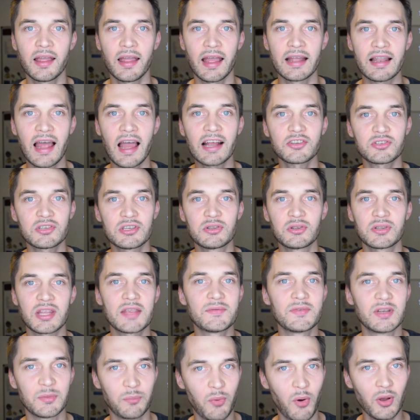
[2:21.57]
and actually not
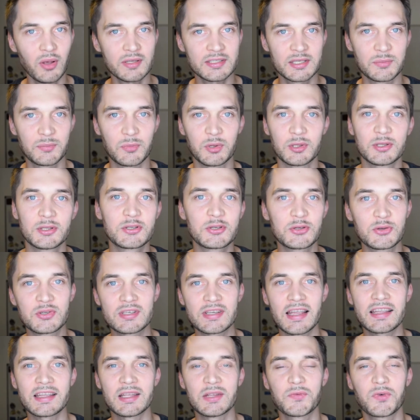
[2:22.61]
even possible to
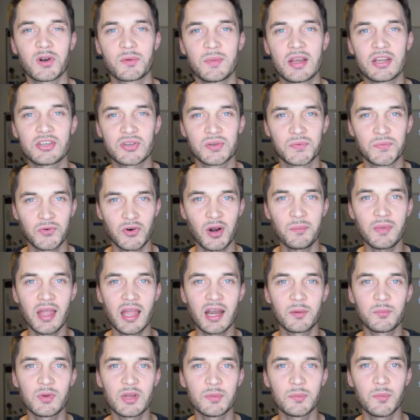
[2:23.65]
take information from
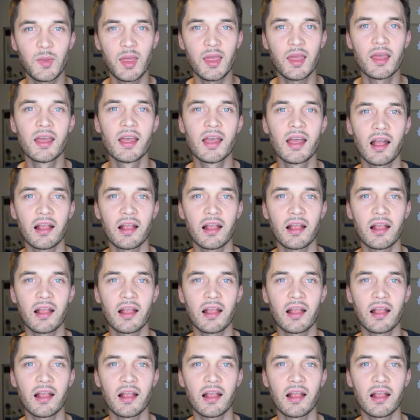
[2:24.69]
Airbnb